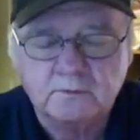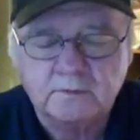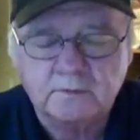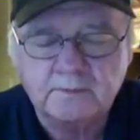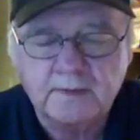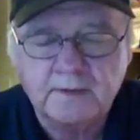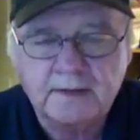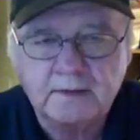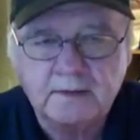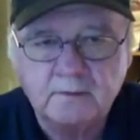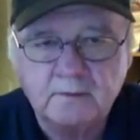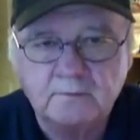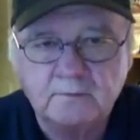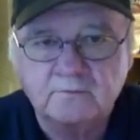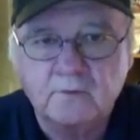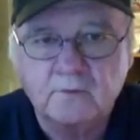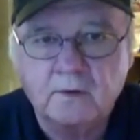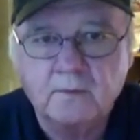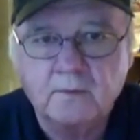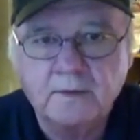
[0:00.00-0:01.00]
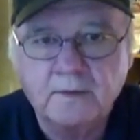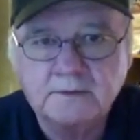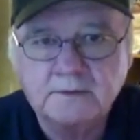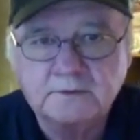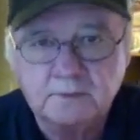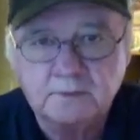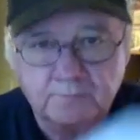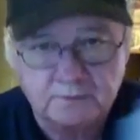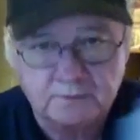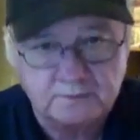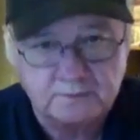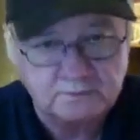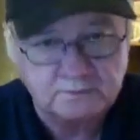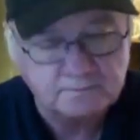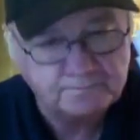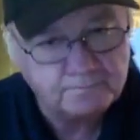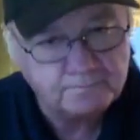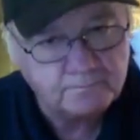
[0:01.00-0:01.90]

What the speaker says: reminding you as always to please